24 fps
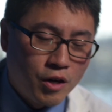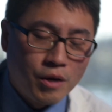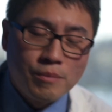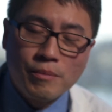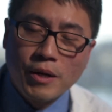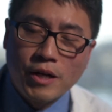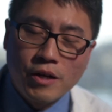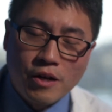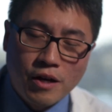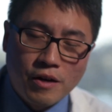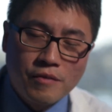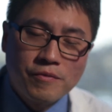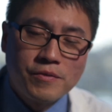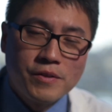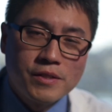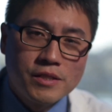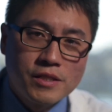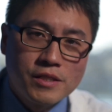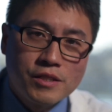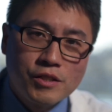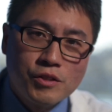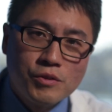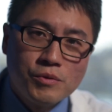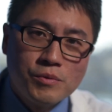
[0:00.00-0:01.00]
call my
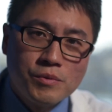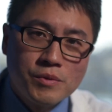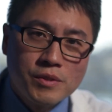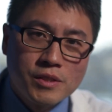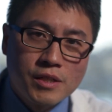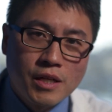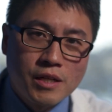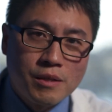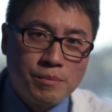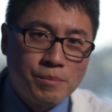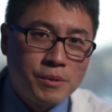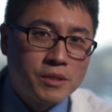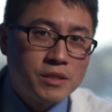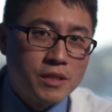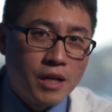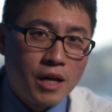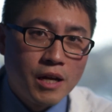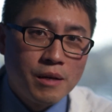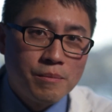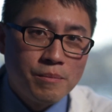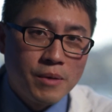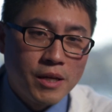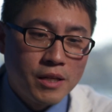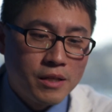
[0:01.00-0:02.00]
office to set up a
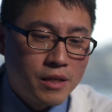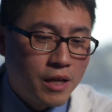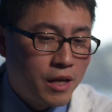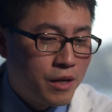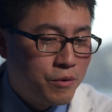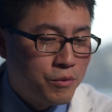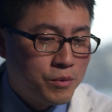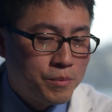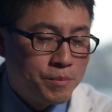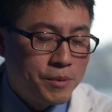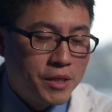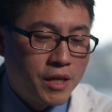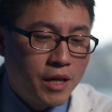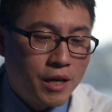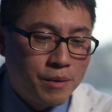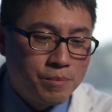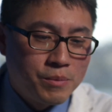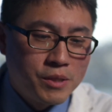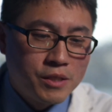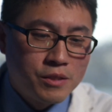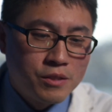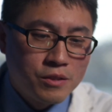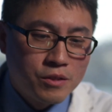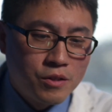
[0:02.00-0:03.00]
time and I would be
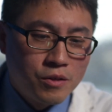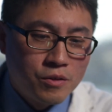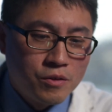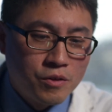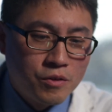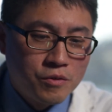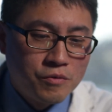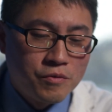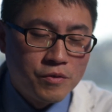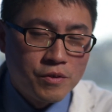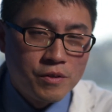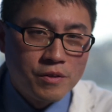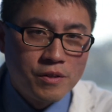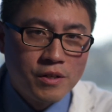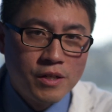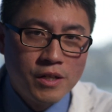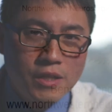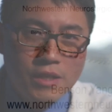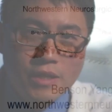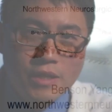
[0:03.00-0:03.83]
happy to go over